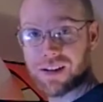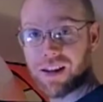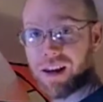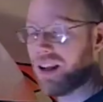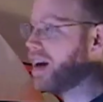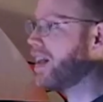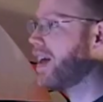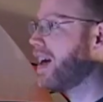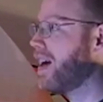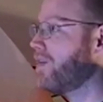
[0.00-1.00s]
that I'll
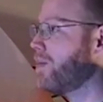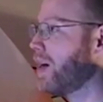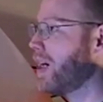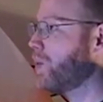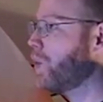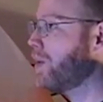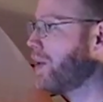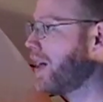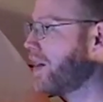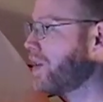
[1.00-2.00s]
have my wood
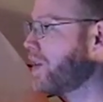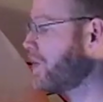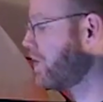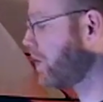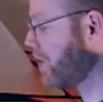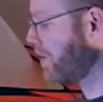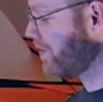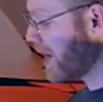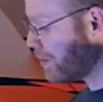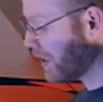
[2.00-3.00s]
panels for
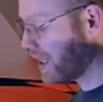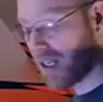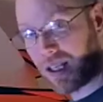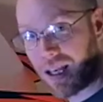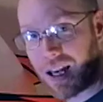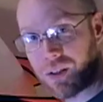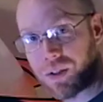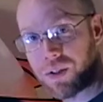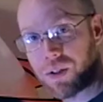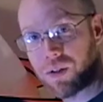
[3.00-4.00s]
fabric cutting out
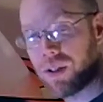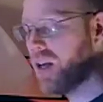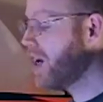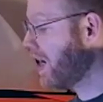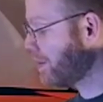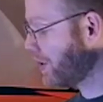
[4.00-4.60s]
soon. I'm going